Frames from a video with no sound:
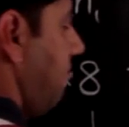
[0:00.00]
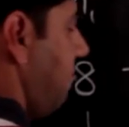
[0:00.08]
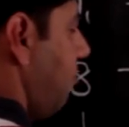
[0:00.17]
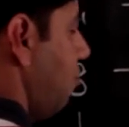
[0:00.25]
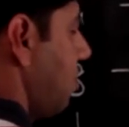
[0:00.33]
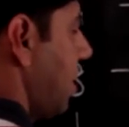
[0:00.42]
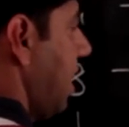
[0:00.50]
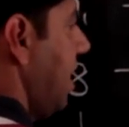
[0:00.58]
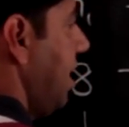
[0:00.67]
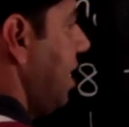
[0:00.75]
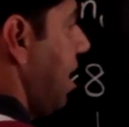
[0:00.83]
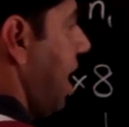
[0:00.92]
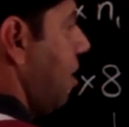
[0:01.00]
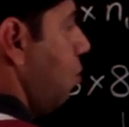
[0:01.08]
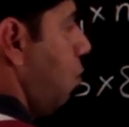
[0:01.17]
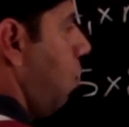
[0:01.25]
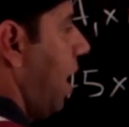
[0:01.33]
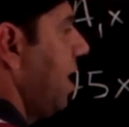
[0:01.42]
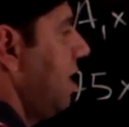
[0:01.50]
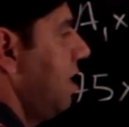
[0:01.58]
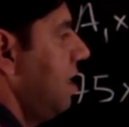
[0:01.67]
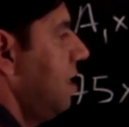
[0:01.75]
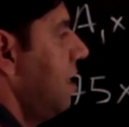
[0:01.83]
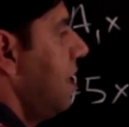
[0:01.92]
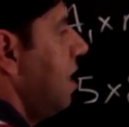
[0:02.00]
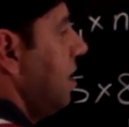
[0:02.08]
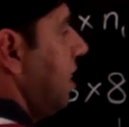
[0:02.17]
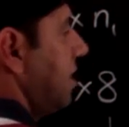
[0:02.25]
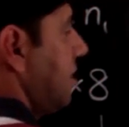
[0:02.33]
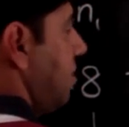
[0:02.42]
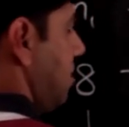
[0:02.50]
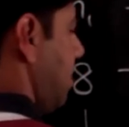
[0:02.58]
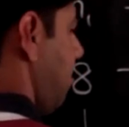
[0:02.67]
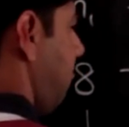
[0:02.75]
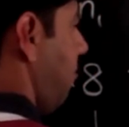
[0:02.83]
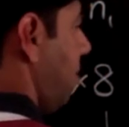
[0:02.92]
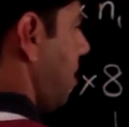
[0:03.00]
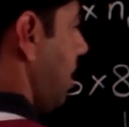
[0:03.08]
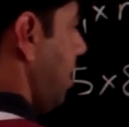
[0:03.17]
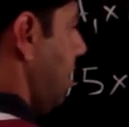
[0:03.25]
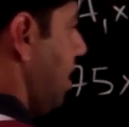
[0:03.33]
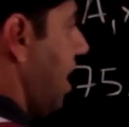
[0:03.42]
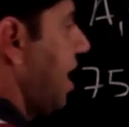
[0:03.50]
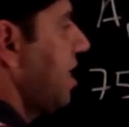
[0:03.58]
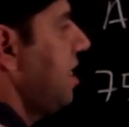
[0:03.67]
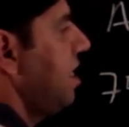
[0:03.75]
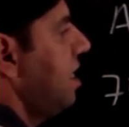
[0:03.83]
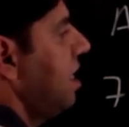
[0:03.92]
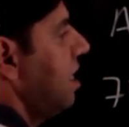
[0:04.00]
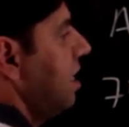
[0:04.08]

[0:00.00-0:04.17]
are 14 and 1. That sends in the 49,